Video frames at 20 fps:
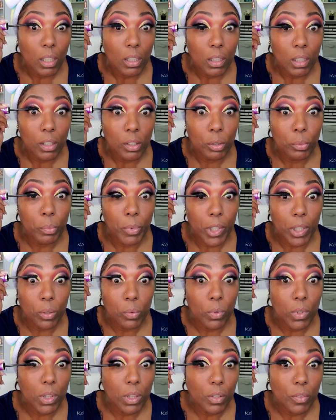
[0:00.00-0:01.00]
a little
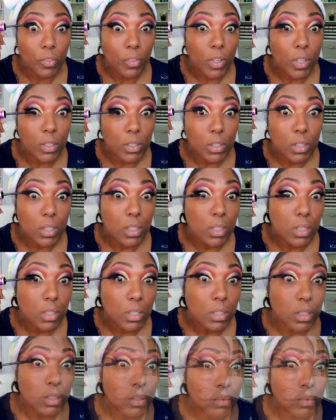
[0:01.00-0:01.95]
bit with the falsies.